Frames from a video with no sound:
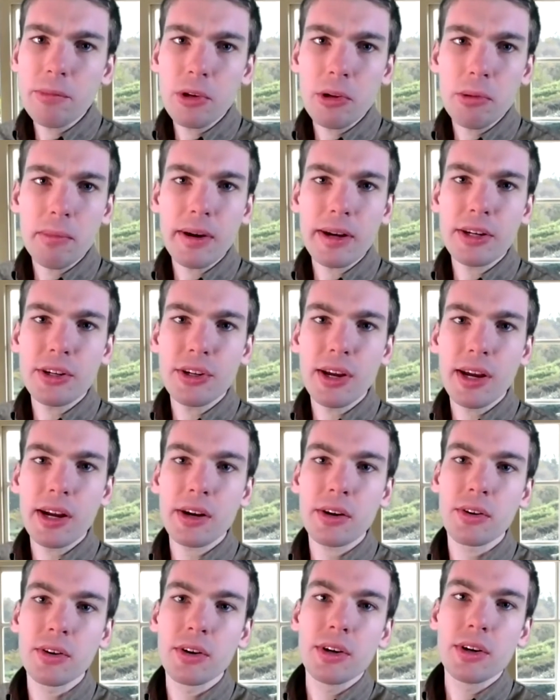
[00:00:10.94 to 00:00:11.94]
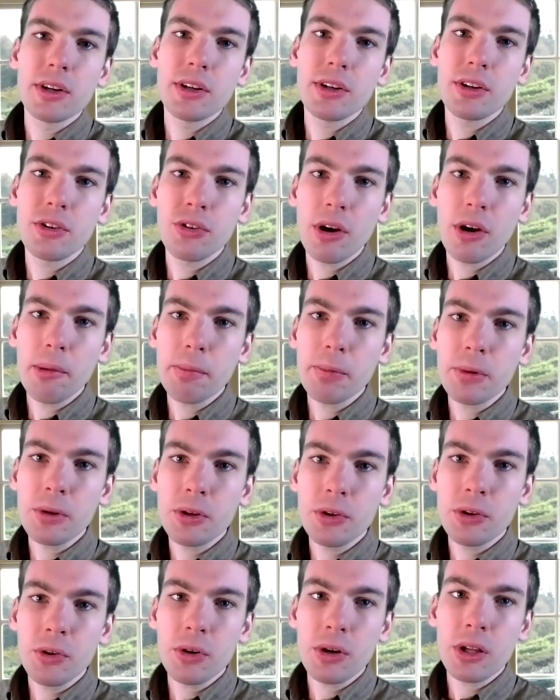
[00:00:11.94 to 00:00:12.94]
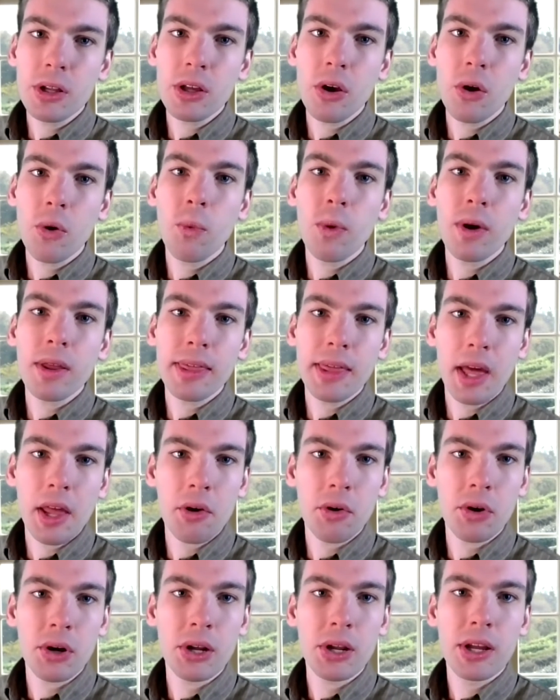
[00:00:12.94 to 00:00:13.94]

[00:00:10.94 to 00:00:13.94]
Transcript: to my channel, Troubleshooting with Henry.